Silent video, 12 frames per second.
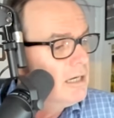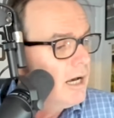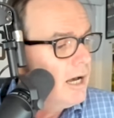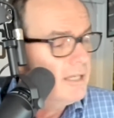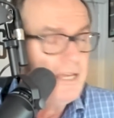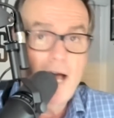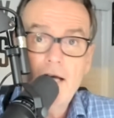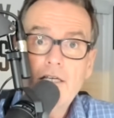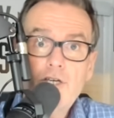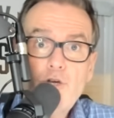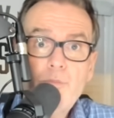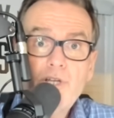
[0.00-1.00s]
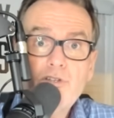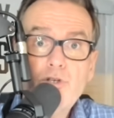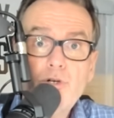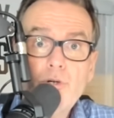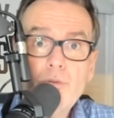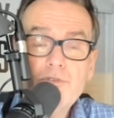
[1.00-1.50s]

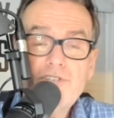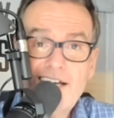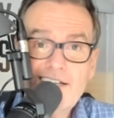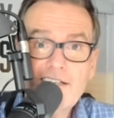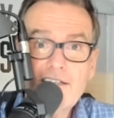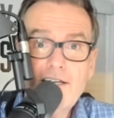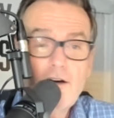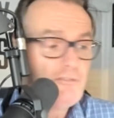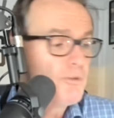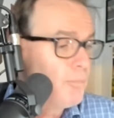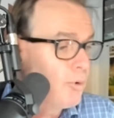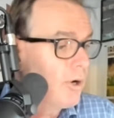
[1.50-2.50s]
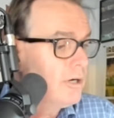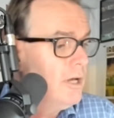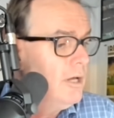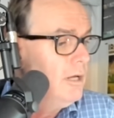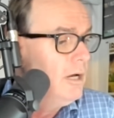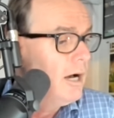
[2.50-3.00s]
QB2 technically off the board.
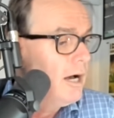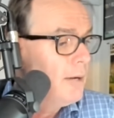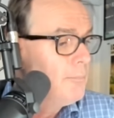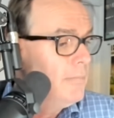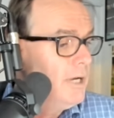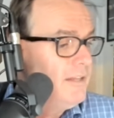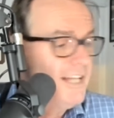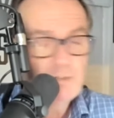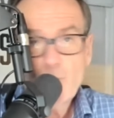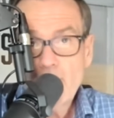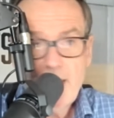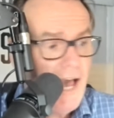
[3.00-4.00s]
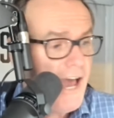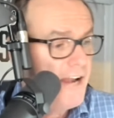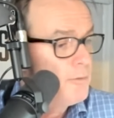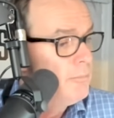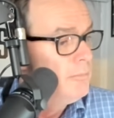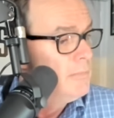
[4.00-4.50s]
And that's where we had
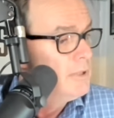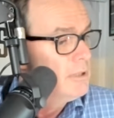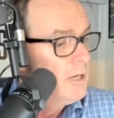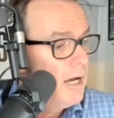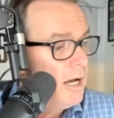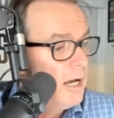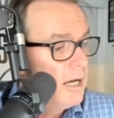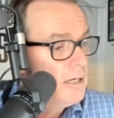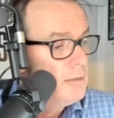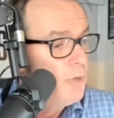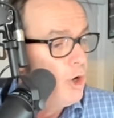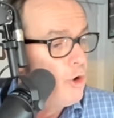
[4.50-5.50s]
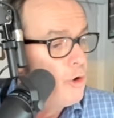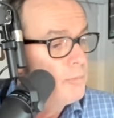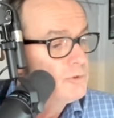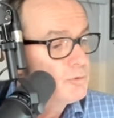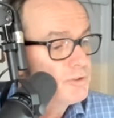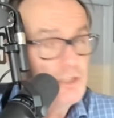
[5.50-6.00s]
him.
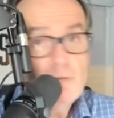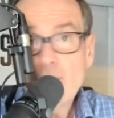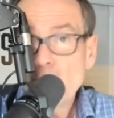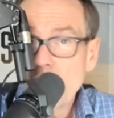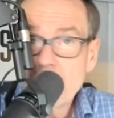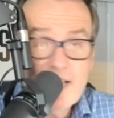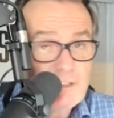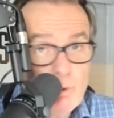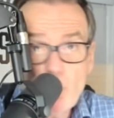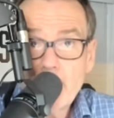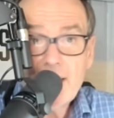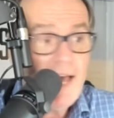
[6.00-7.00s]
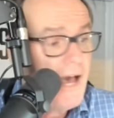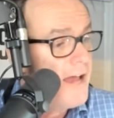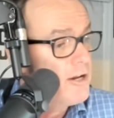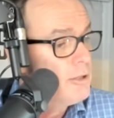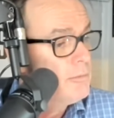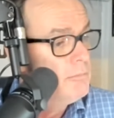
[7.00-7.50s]
Mahomes was QB1. That's where we
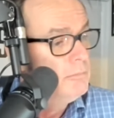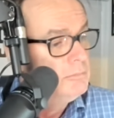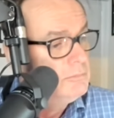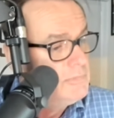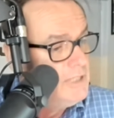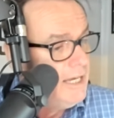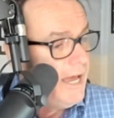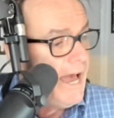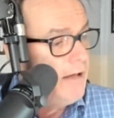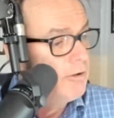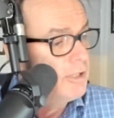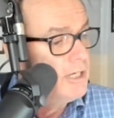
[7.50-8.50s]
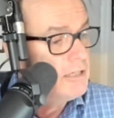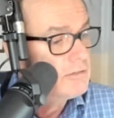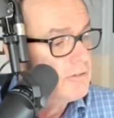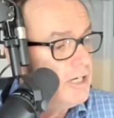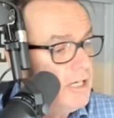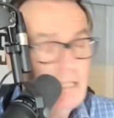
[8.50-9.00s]
had him. Allen at
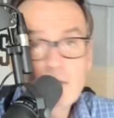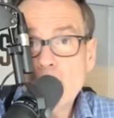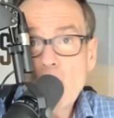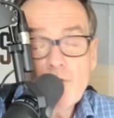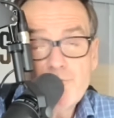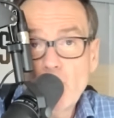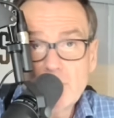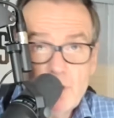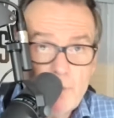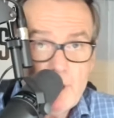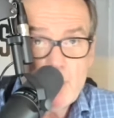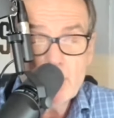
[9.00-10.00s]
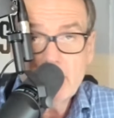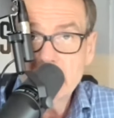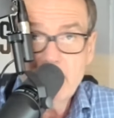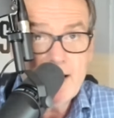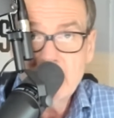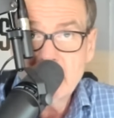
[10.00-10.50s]
3 and Lamar 4. So we were
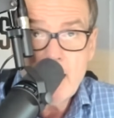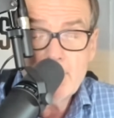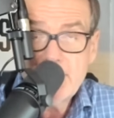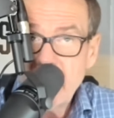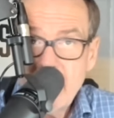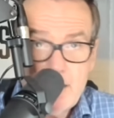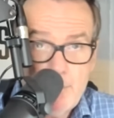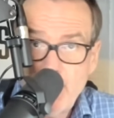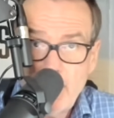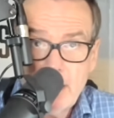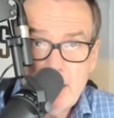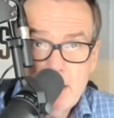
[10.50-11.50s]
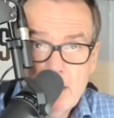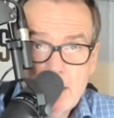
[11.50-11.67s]
right in line with the ADP